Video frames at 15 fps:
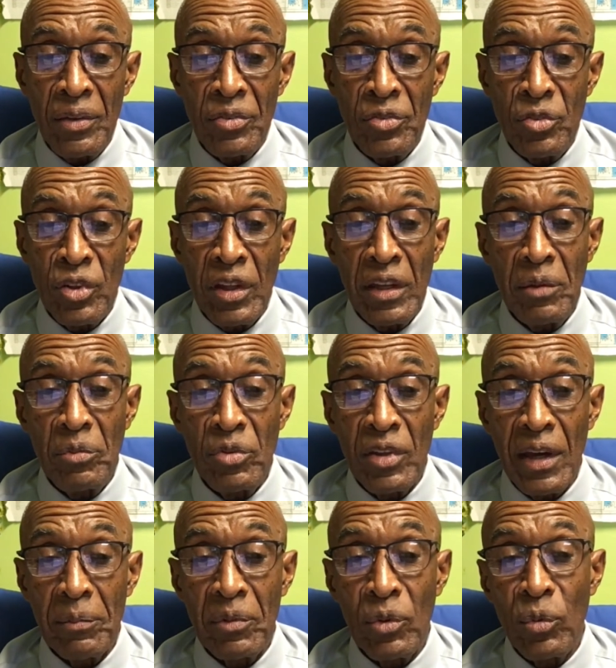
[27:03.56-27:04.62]
James
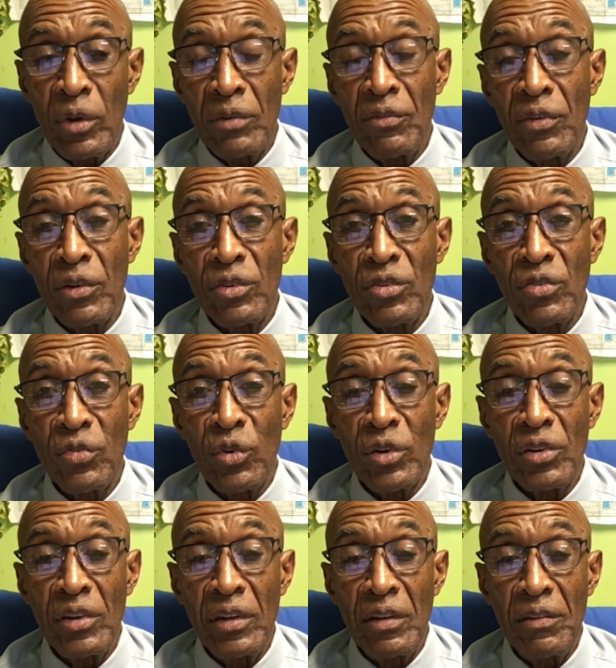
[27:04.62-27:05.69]
chapter 1 verses
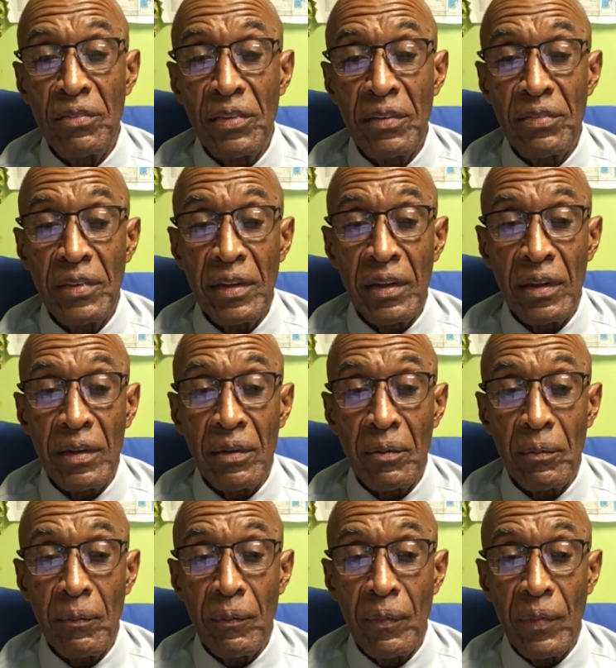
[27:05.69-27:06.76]
14 and 15.
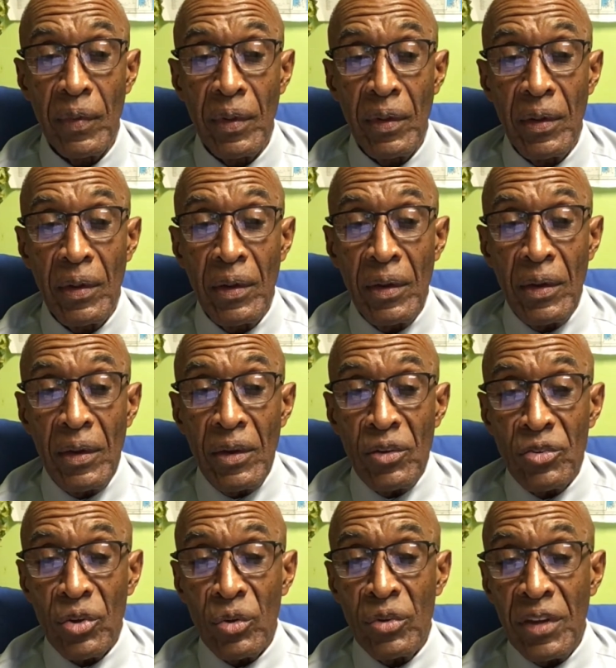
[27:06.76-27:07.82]

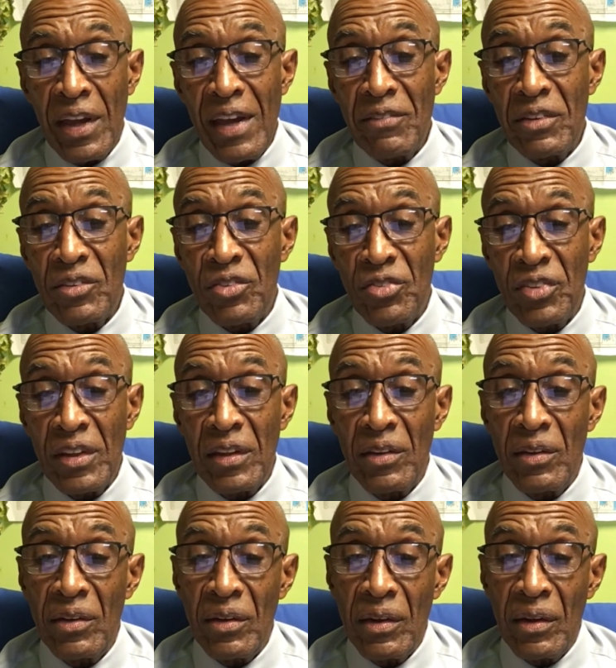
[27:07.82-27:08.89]
So David
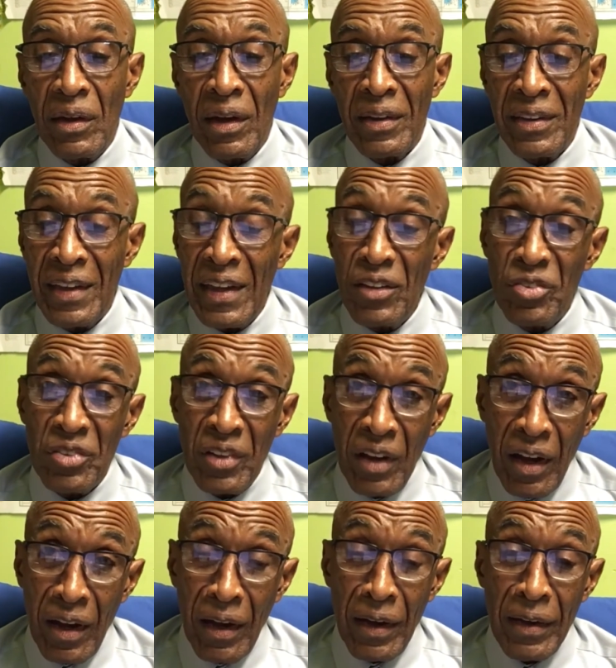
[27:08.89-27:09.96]
sinned against
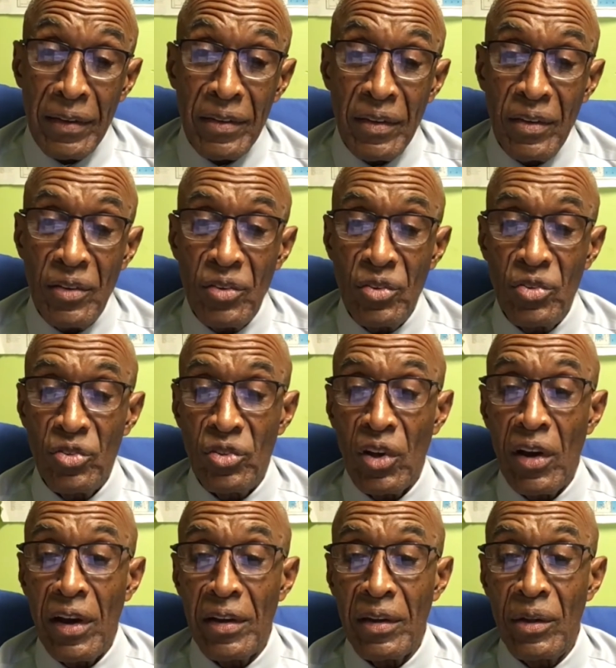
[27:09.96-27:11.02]
God,
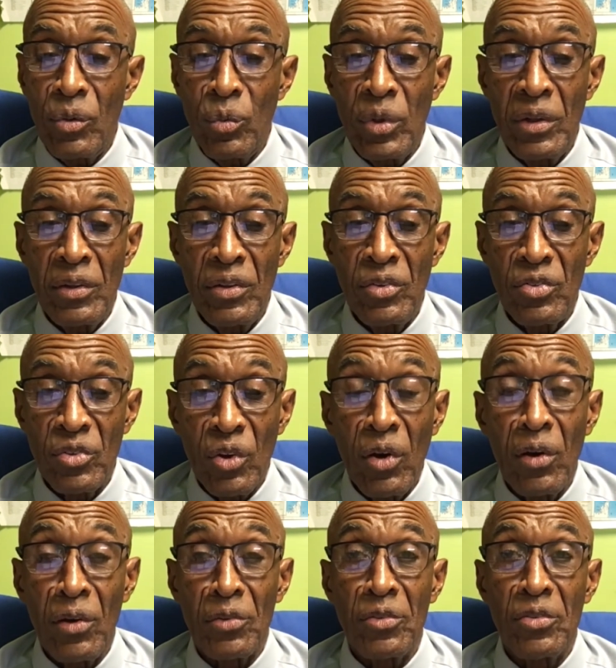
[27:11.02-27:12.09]
starting with his
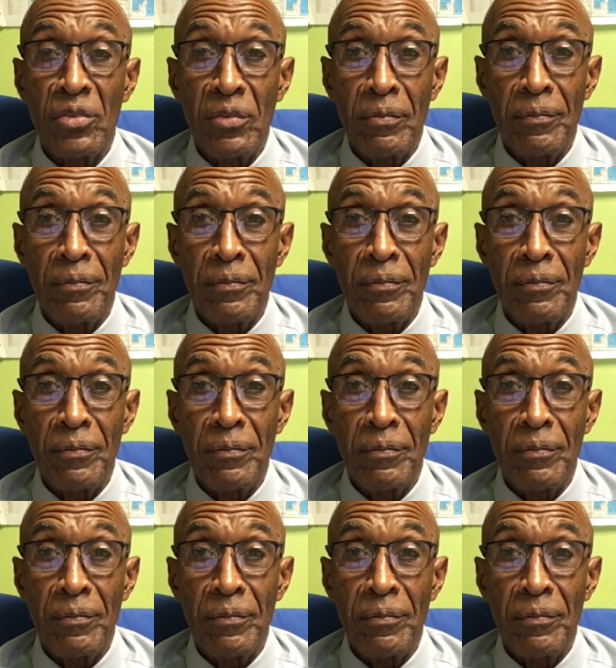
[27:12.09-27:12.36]
thoughts.